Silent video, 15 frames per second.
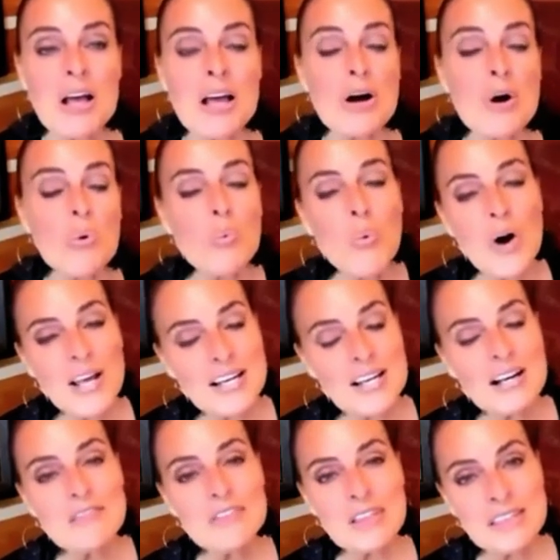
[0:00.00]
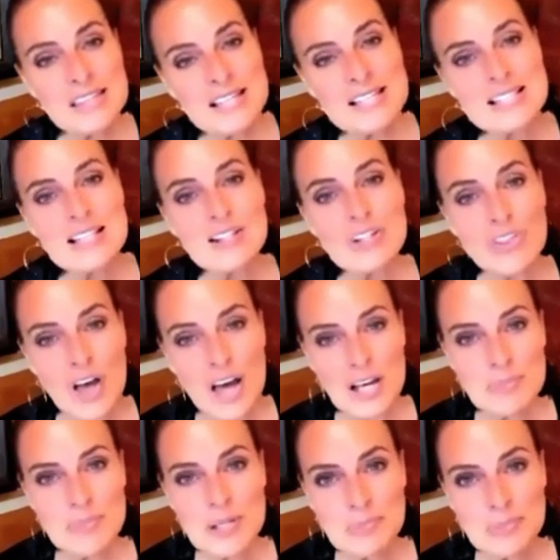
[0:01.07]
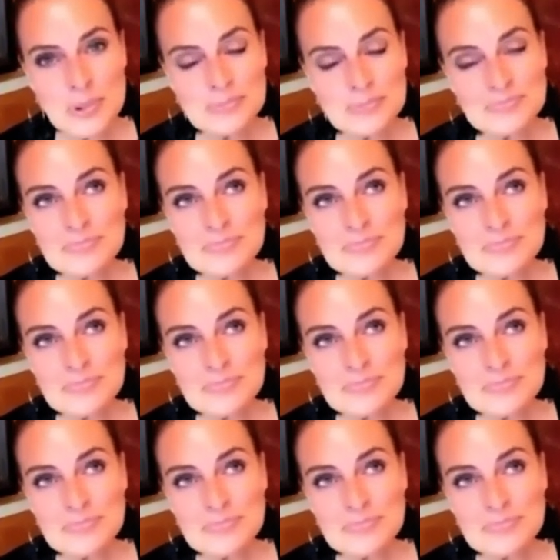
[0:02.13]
One of the things that a lot of people